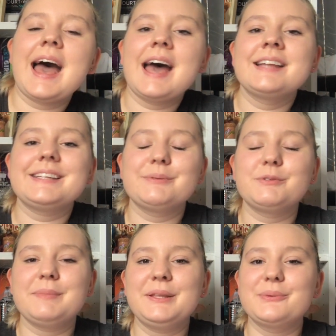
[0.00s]
And it
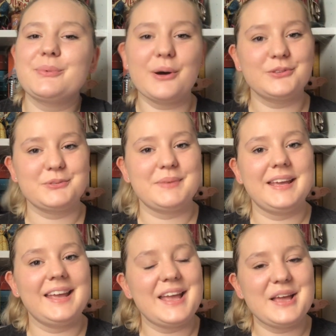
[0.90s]
would mean the world to
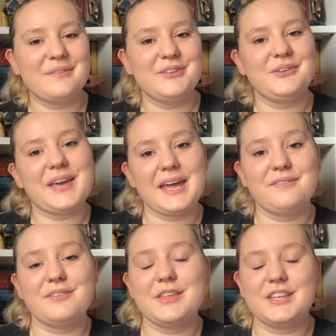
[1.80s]
me if you
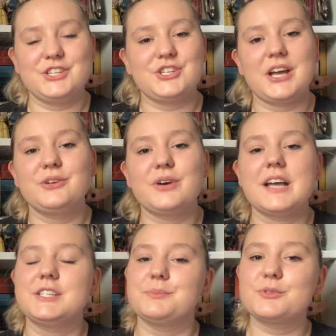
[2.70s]
gave this channel
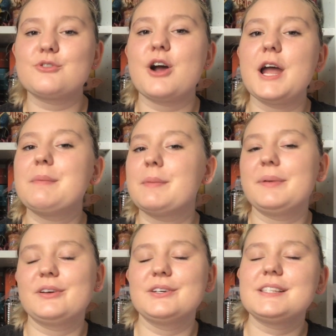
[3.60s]
a subscribe
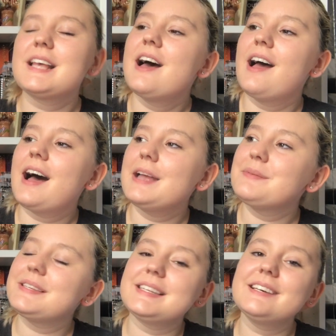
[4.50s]
because
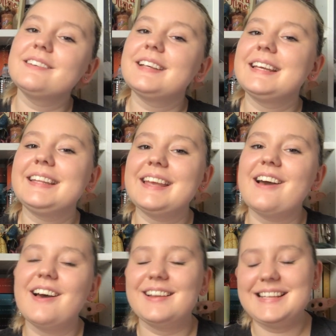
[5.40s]
I'm still in the
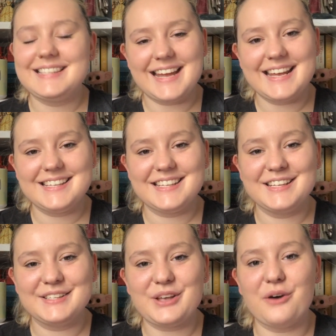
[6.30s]
early
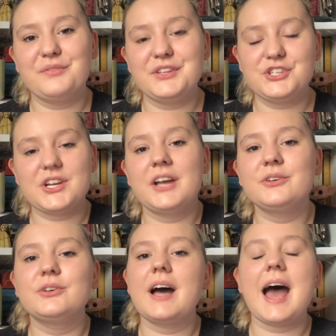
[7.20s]
stages of this
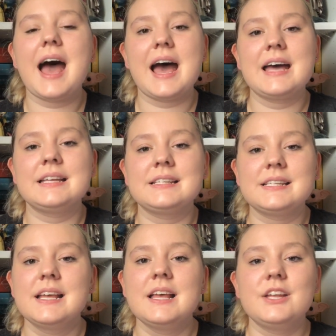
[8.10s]
channel
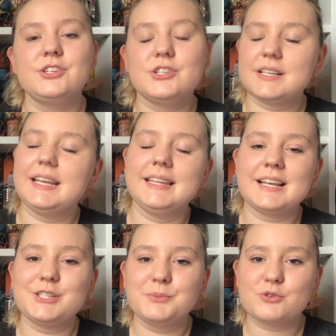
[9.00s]
and just clicking
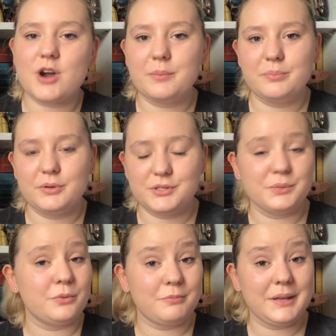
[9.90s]
that subscribe
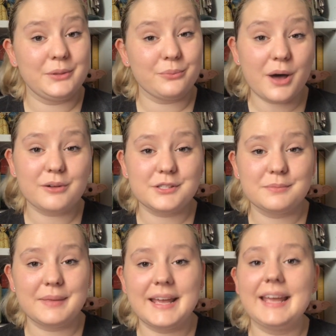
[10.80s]
button would mean the world
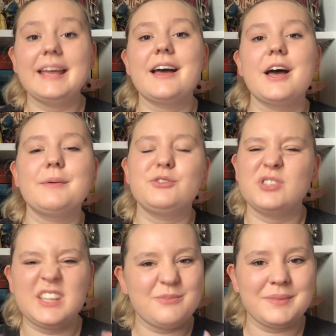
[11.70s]
to me um, it
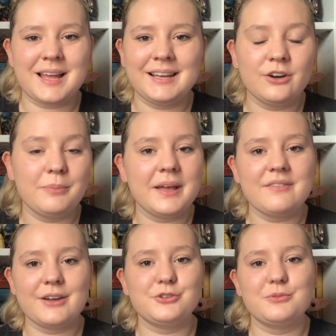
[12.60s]
just give me that little bit
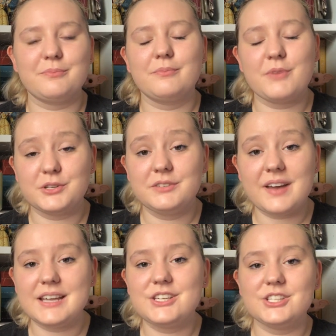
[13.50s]
of extra
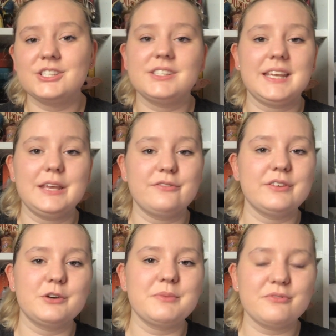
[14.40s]
motivation to keep
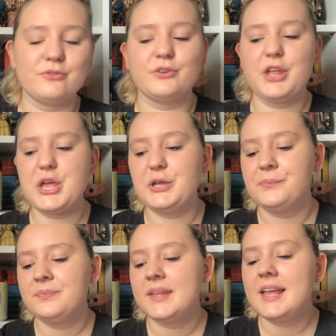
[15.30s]
filming for you
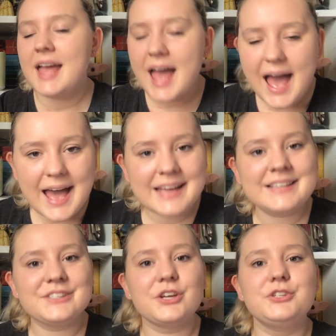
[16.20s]

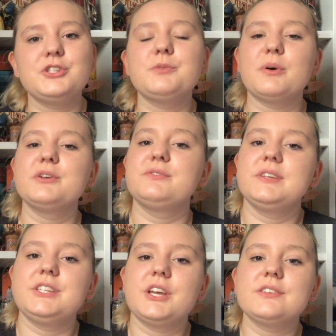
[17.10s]
and I do post
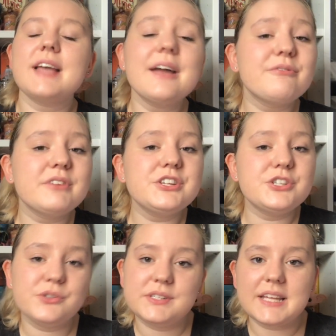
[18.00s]
videos every
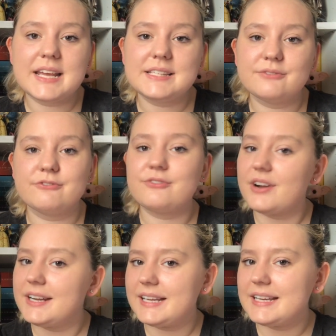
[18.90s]
Tuesdays and
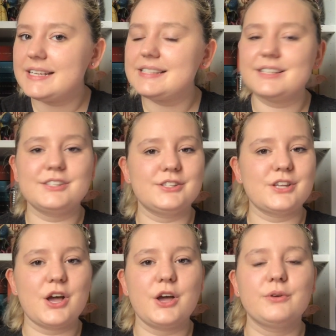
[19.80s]
Fridays
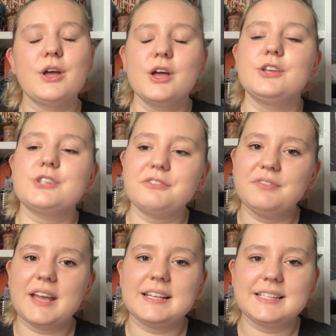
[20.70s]
so don't
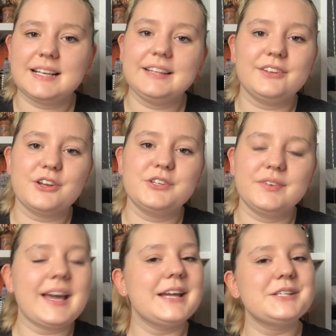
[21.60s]
forget to click the
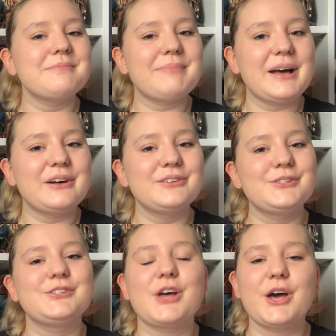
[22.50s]
notification bell
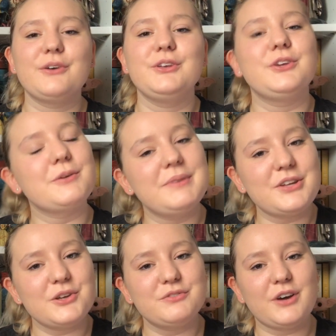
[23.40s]
so you can be
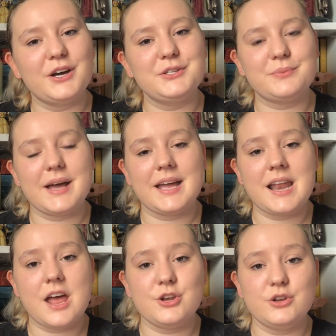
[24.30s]
notified
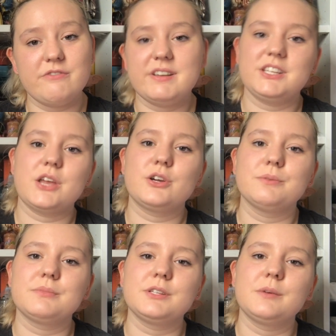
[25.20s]
when a new video
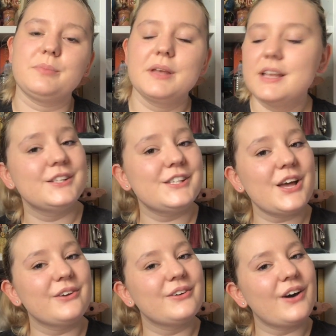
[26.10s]
comes up
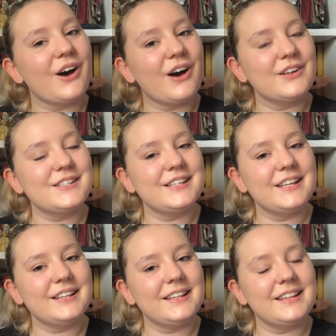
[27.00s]
so I'll
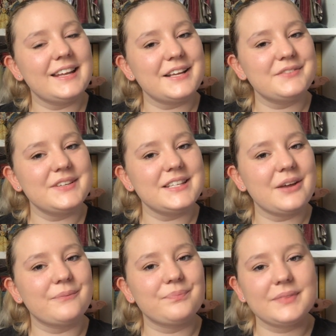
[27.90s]
see you in the next
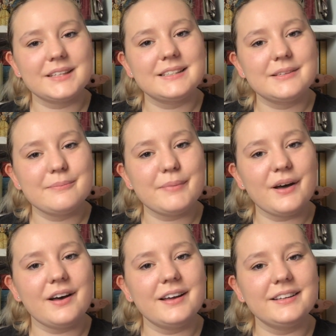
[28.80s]
video
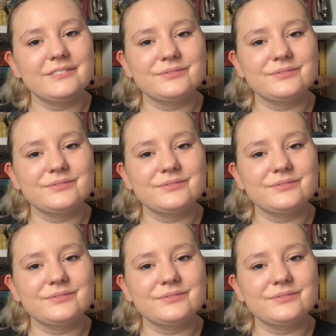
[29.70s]
bye